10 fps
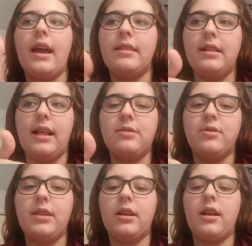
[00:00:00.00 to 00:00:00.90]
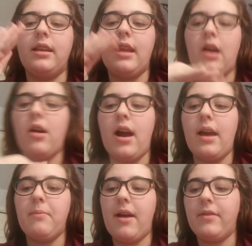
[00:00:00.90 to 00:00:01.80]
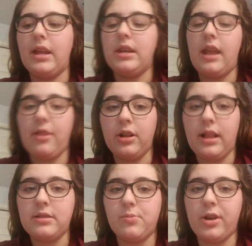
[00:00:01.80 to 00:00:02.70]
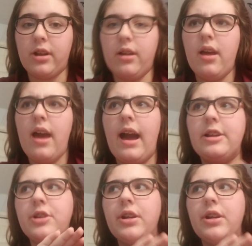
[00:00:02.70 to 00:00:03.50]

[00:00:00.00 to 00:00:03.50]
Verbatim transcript: then I had the glass of dinner, and now I'm having another glass of water.